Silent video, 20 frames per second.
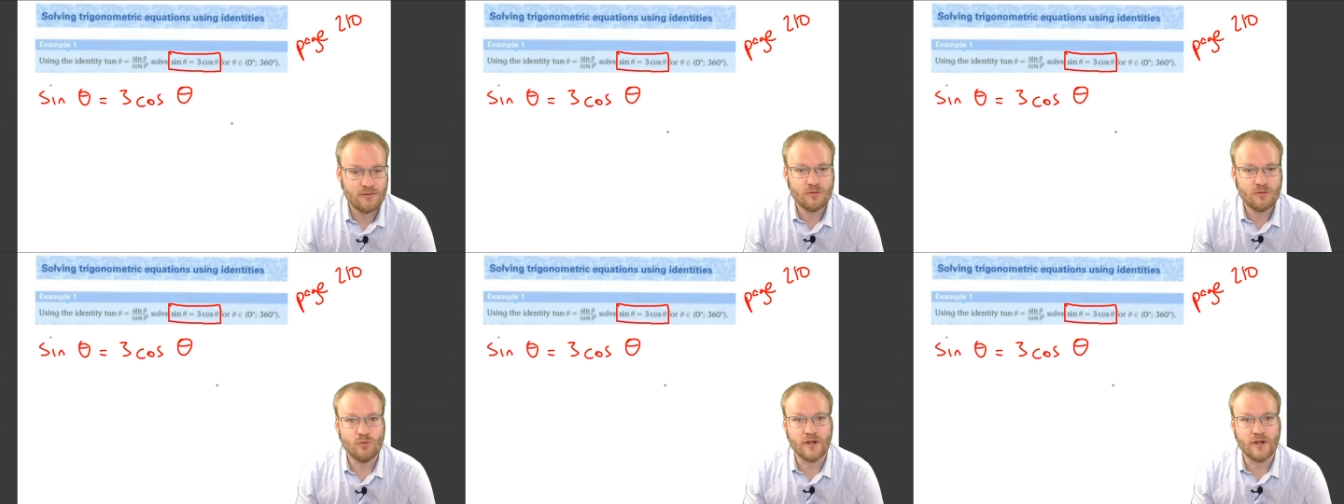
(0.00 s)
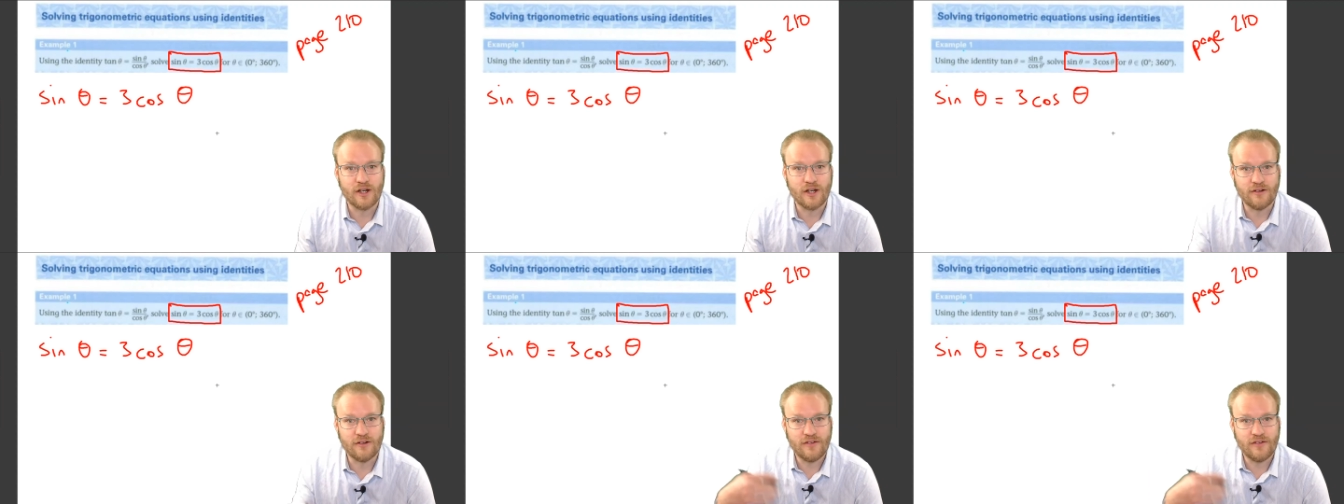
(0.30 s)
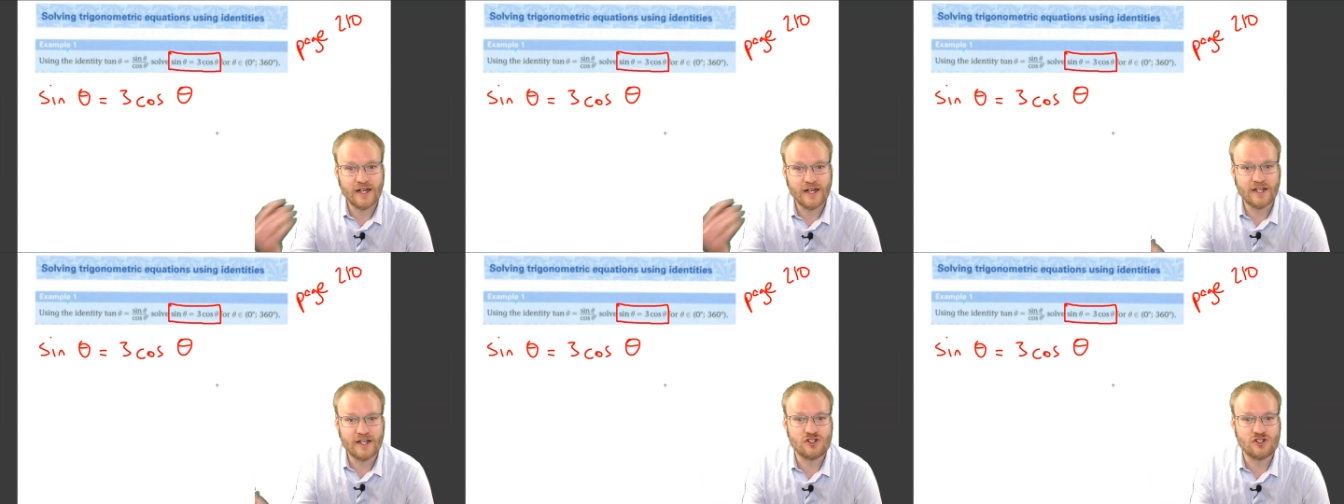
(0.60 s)
We're going to
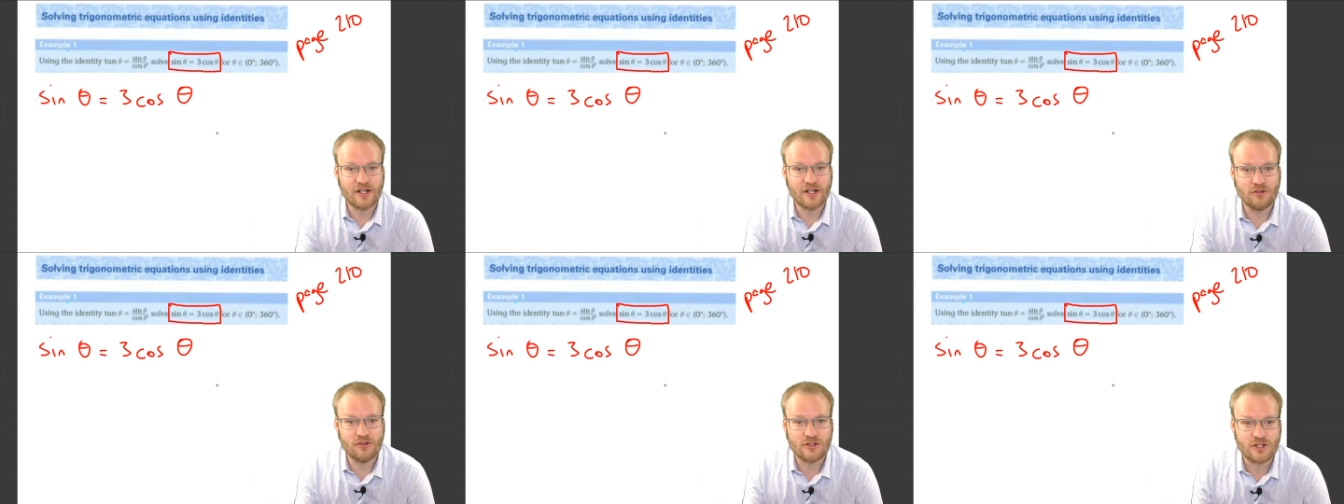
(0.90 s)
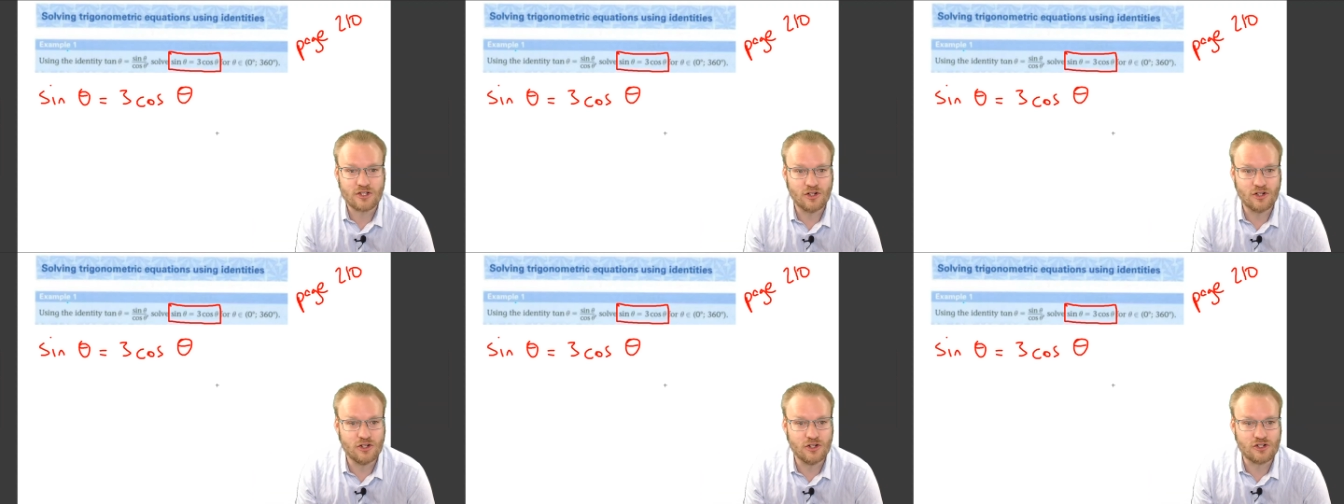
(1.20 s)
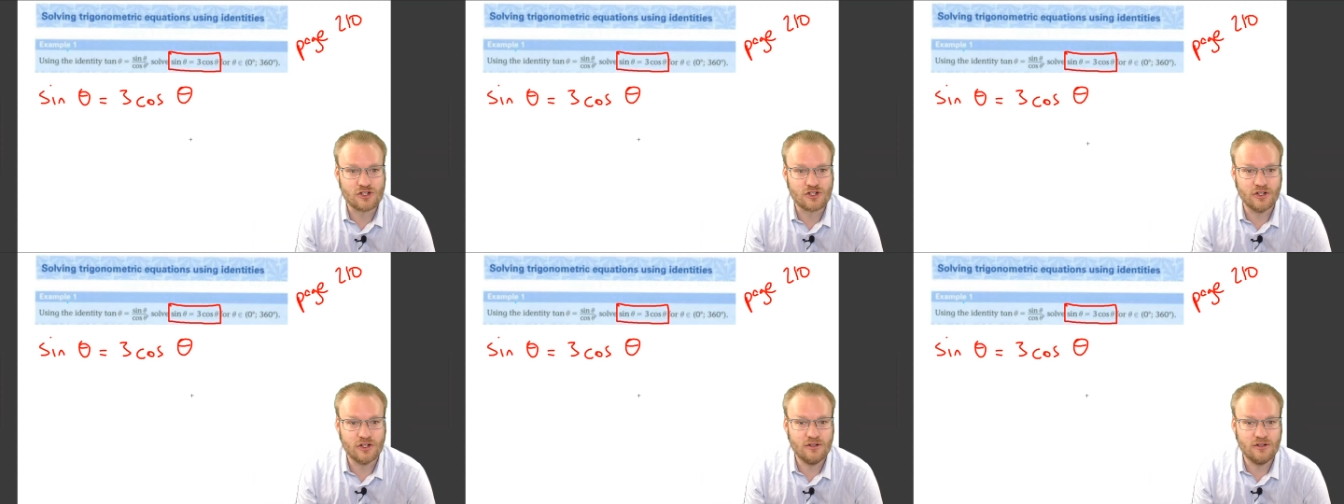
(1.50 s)
find a general
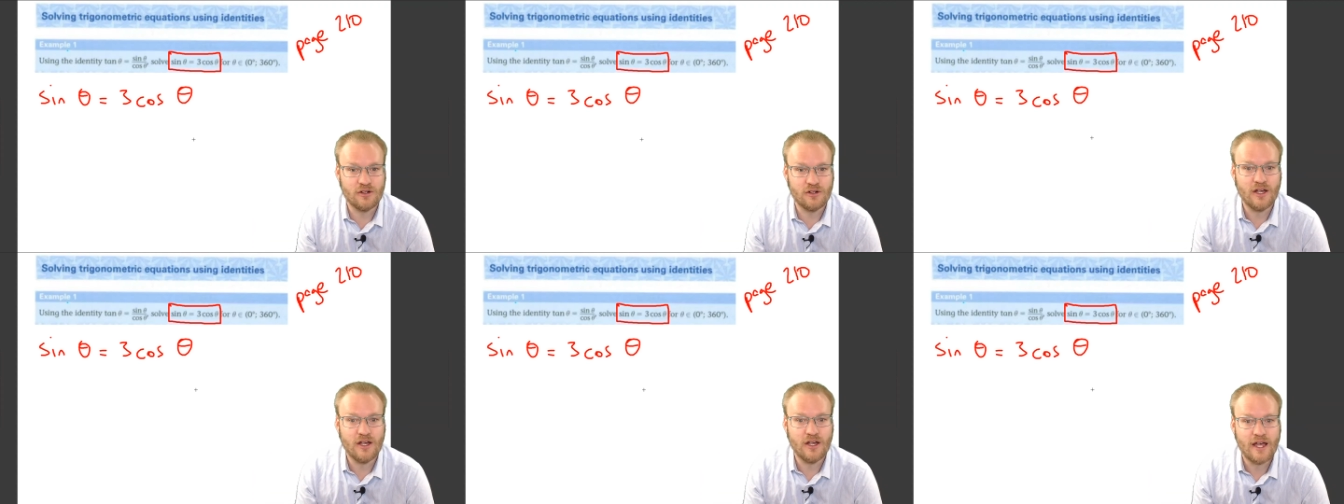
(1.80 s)
solution